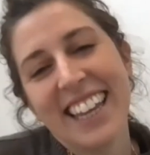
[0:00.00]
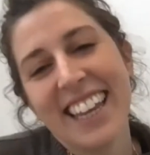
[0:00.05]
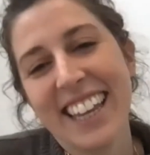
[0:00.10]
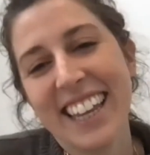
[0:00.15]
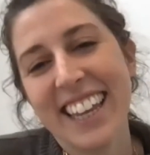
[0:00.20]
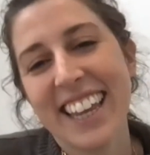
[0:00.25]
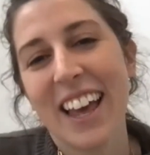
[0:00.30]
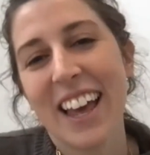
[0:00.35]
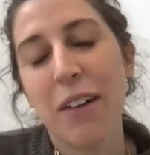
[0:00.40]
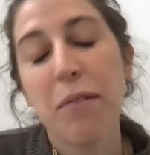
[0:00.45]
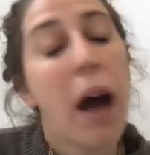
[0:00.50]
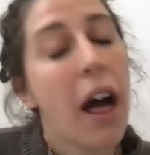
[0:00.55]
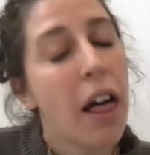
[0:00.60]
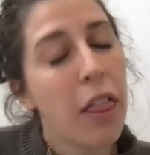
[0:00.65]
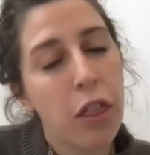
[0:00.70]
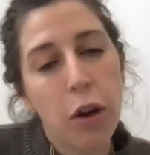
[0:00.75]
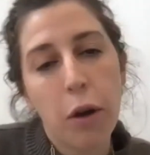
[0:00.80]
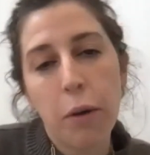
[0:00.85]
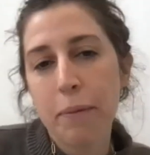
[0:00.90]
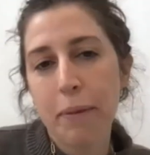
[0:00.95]
Yeah,
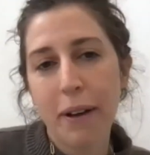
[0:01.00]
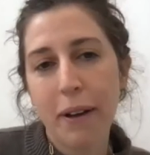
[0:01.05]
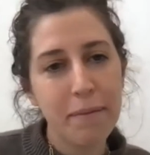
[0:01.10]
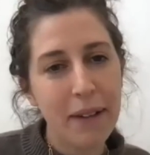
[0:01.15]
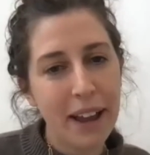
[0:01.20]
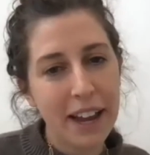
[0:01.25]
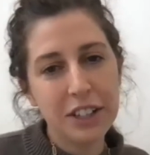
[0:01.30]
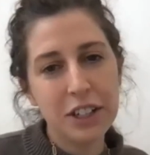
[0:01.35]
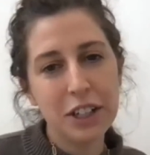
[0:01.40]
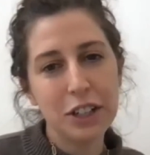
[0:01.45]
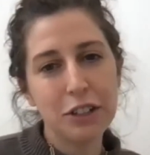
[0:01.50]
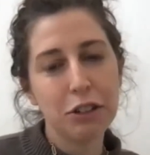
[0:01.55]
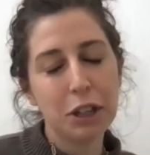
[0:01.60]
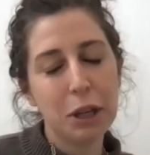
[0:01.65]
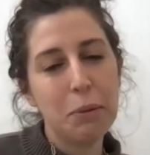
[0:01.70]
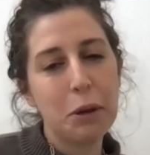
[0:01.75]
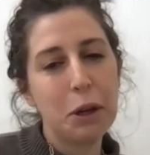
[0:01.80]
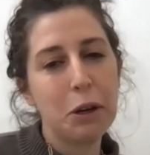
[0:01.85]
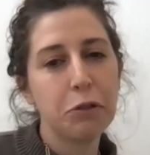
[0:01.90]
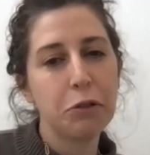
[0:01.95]
although beige is
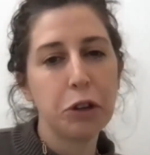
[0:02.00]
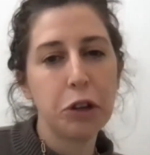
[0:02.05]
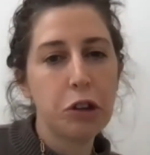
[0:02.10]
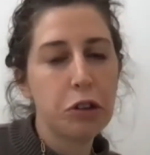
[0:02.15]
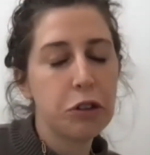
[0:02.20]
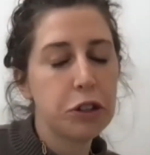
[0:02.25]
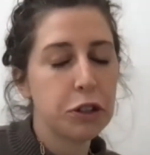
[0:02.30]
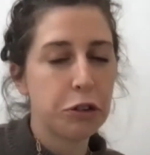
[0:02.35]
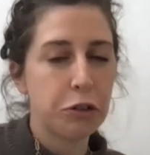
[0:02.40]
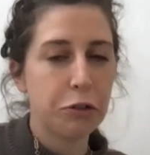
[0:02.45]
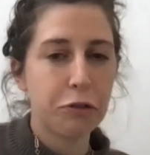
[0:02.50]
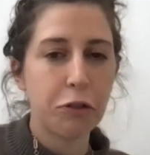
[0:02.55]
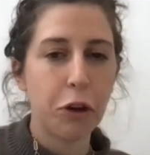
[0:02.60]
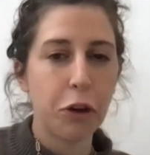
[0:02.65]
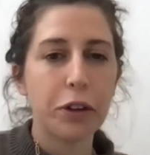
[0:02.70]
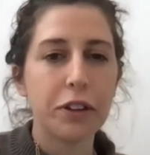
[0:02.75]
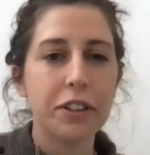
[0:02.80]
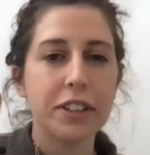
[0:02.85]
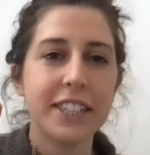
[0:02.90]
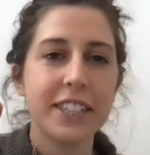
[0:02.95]
really beautiful, you sort of
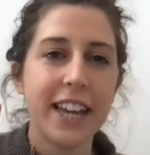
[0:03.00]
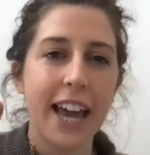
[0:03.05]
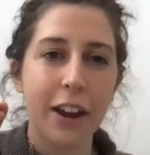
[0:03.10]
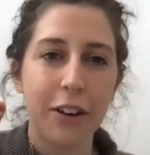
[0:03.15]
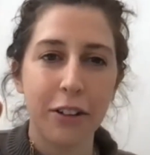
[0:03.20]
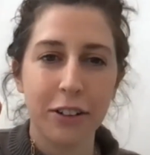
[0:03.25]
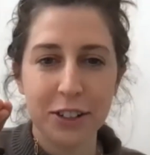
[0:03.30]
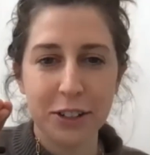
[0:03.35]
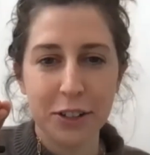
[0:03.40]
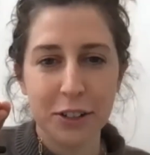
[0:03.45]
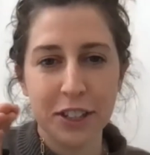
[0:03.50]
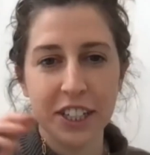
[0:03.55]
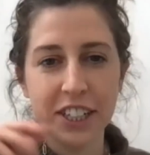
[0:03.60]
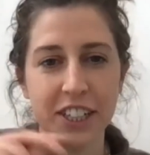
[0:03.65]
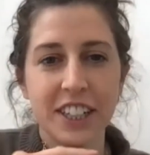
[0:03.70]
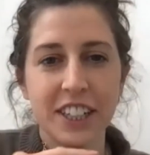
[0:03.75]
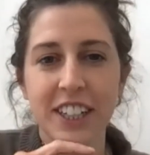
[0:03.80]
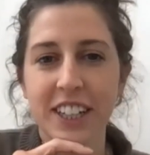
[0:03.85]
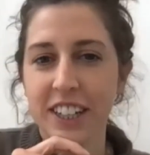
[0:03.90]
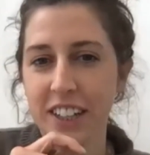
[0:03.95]
focus down onto
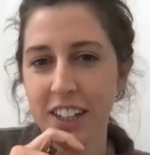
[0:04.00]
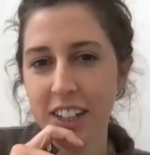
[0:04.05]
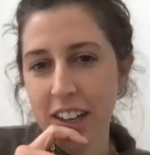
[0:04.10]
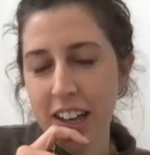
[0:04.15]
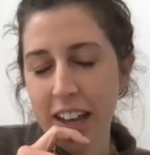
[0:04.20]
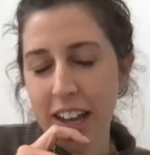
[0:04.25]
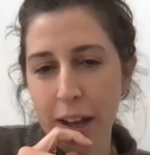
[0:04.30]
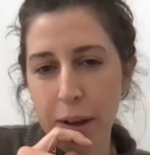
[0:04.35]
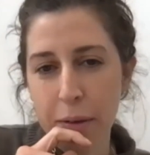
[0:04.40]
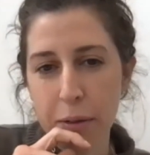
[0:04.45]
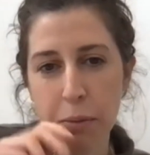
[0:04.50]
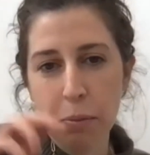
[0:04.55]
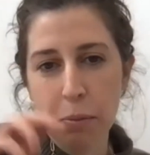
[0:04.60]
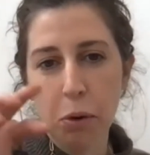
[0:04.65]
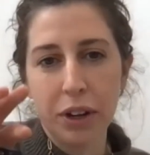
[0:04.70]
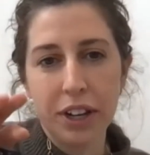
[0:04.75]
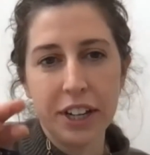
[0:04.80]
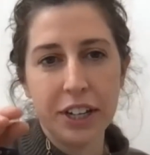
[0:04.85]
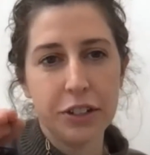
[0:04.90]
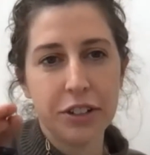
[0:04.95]
the
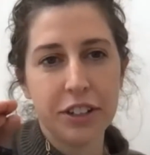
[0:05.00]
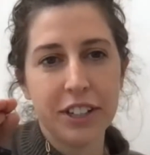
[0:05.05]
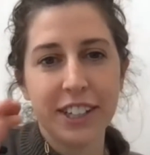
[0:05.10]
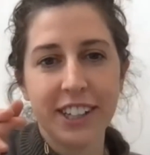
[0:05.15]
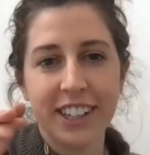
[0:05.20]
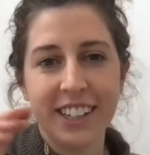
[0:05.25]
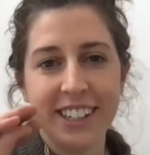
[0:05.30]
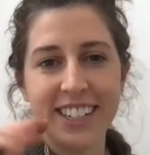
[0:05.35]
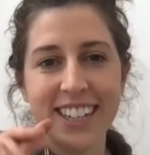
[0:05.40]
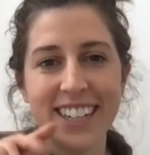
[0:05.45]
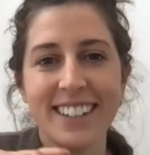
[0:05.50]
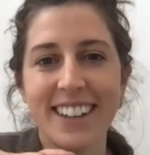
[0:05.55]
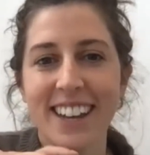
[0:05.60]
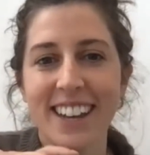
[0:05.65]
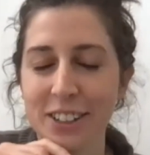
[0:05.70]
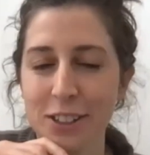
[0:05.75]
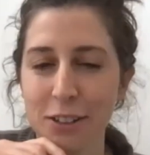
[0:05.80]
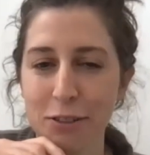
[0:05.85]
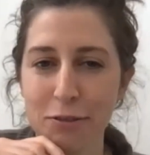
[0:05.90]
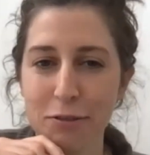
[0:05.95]
more intricate and
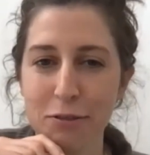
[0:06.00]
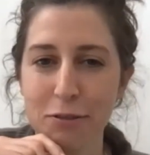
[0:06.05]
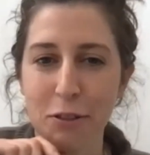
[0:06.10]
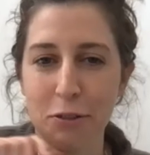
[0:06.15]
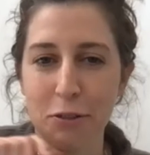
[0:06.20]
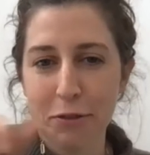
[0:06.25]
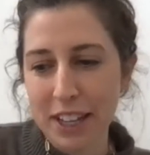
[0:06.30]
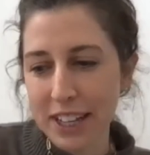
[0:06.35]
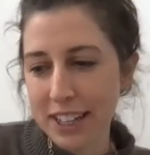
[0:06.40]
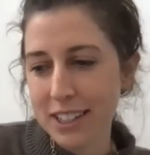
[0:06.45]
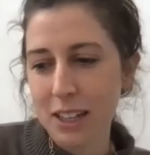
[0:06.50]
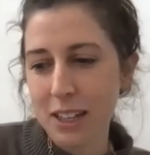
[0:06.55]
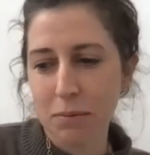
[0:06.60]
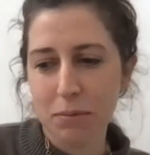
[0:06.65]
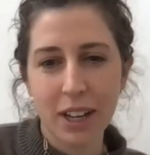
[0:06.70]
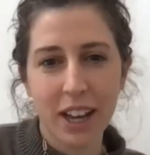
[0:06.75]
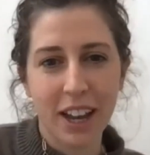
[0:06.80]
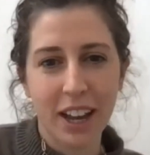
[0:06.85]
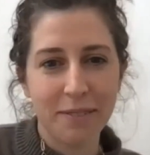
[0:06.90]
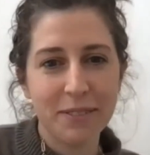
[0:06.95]
details of things
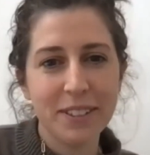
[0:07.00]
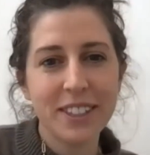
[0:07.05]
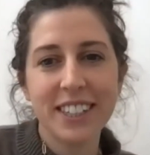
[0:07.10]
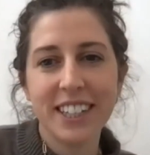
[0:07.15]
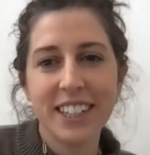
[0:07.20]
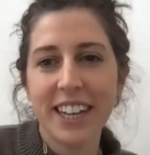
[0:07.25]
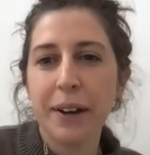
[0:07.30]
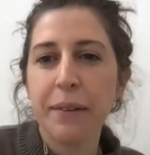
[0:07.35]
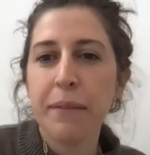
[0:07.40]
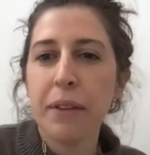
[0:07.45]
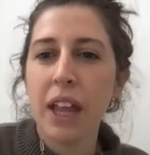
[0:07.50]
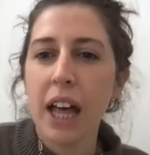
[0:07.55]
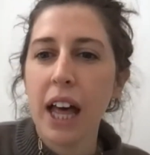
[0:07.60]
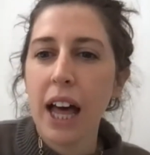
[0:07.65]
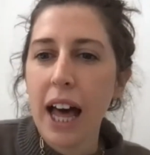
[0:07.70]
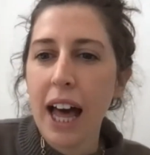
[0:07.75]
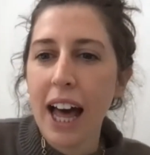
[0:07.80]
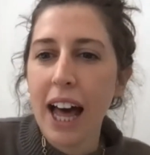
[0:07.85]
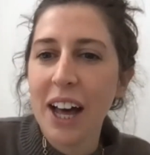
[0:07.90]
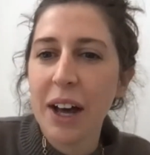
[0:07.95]
sometimes. Yeah.
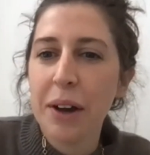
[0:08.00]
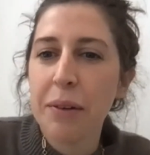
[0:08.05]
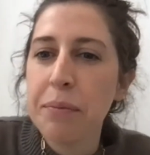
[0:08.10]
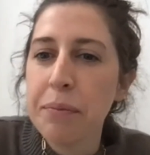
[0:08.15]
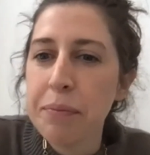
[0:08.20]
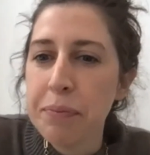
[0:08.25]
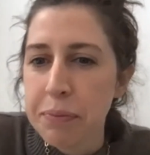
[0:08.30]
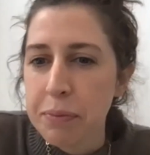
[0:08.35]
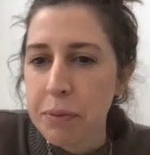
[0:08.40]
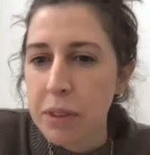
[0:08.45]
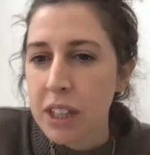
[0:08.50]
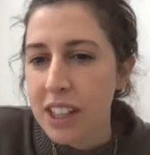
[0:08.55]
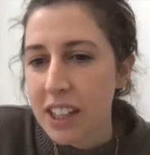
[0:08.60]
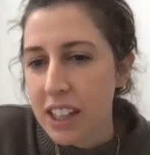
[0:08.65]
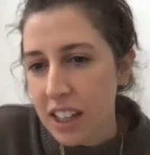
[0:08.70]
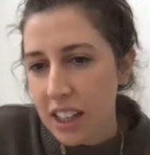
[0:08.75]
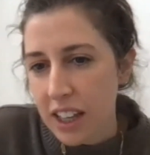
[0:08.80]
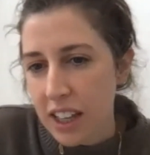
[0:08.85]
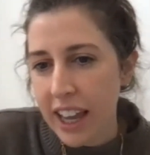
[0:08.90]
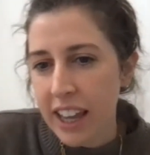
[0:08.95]

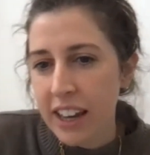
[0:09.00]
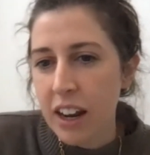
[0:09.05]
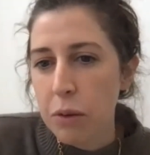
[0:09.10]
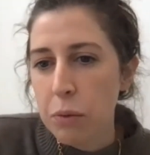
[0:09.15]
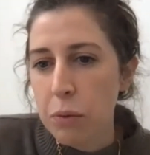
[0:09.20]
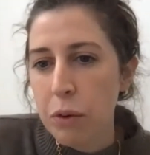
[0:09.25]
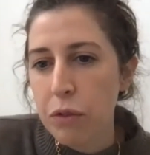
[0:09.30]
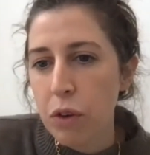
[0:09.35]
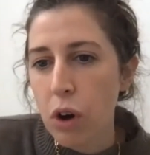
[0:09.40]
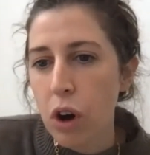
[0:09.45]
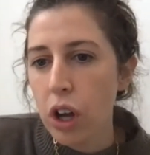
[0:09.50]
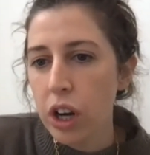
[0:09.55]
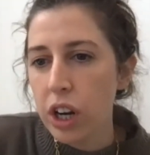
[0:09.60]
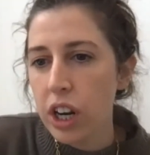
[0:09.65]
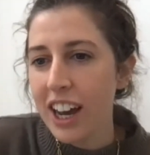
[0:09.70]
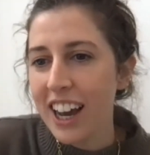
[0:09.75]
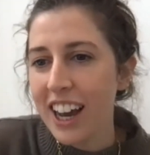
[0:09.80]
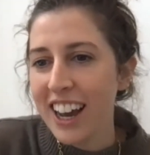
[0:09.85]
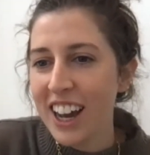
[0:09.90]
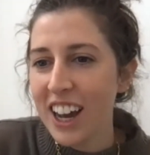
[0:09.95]
And we've
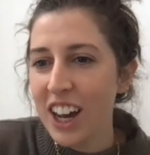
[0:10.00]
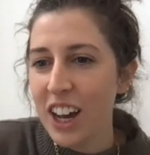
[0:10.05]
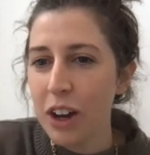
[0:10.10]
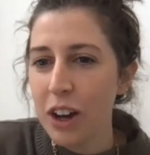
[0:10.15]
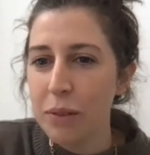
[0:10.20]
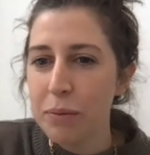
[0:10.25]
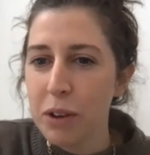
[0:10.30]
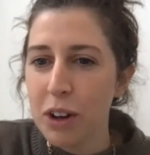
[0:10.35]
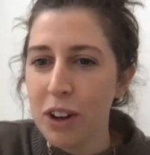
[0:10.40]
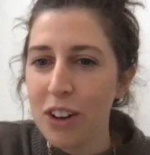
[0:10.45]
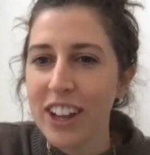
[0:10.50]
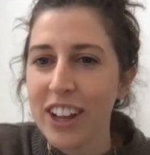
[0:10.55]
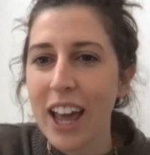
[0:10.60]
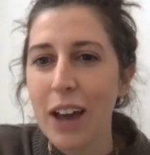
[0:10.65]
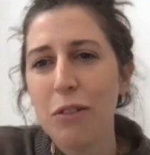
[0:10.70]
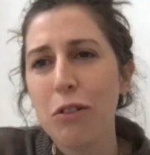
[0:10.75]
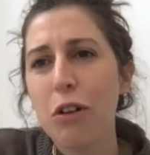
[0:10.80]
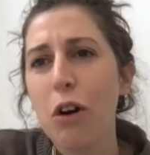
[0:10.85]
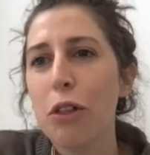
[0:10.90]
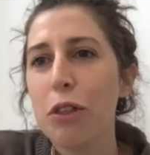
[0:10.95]
got
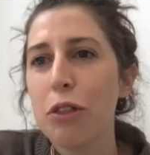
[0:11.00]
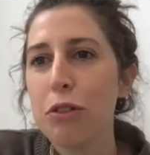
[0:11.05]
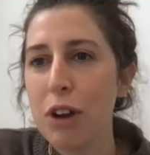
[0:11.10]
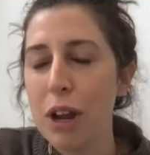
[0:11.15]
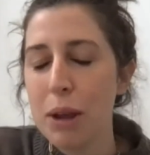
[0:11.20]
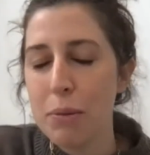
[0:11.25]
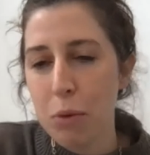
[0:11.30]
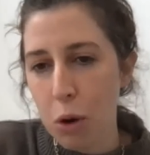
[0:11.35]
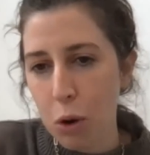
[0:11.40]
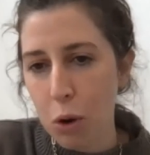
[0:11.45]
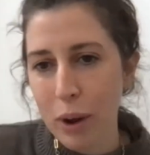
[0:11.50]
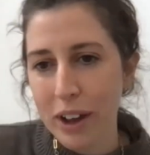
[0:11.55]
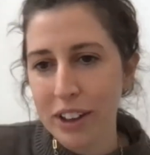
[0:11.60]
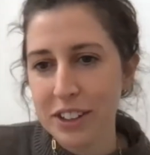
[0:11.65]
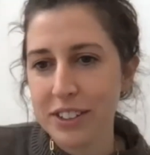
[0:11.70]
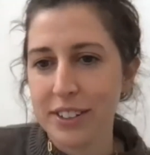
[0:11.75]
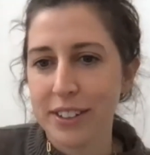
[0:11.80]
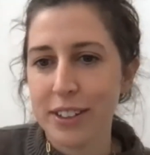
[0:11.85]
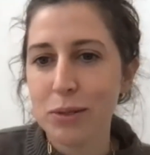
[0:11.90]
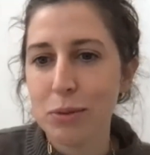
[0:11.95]
we've got 3 more
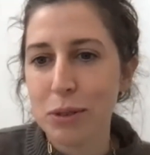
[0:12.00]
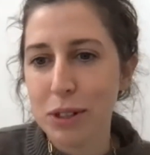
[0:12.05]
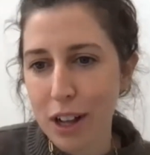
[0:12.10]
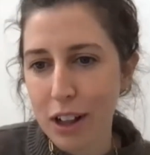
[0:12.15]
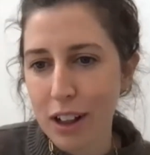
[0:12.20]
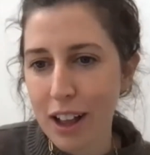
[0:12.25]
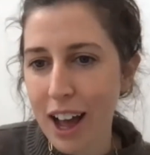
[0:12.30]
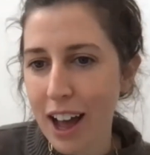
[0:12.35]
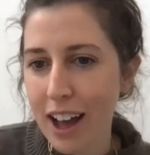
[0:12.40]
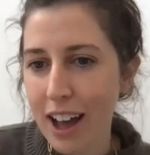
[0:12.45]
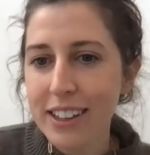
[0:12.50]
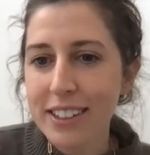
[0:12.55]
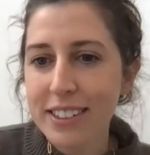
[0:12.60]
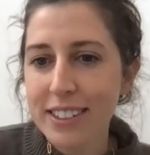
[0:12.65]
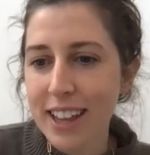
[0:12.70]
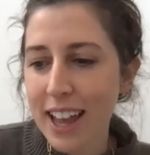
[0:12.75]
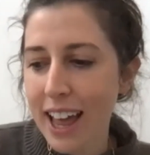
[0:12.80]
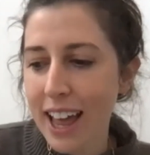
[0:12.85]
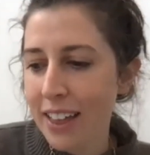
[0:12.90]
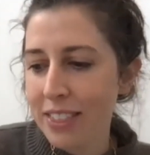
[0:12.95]
questions which I'll
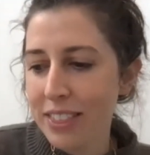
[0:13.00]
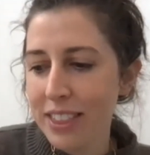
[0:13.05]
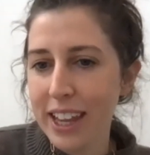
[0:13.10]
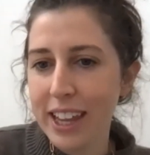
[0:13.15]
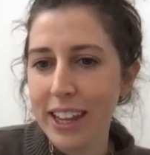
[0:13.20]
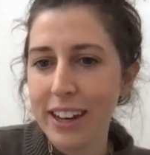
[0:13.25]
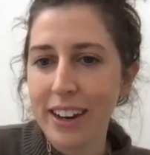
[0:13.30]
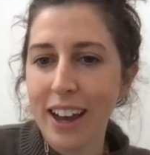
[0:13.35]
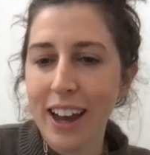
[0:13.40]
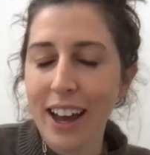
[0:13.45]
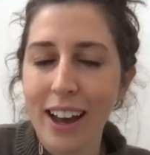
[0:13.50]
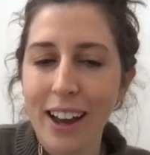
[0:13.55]
ask, and then